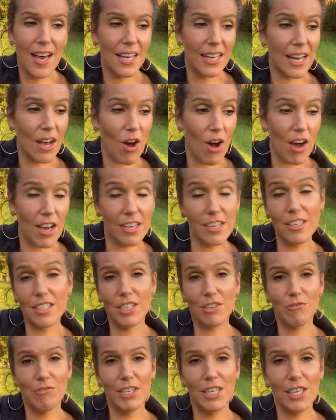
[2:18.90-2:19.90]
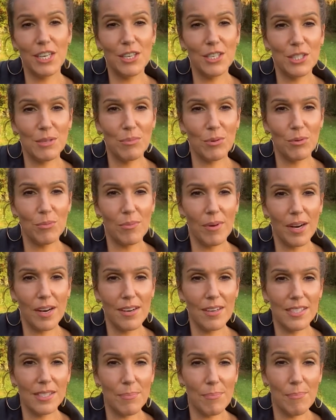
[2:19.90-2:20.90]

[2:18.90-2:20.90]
Now I use a reusable mask.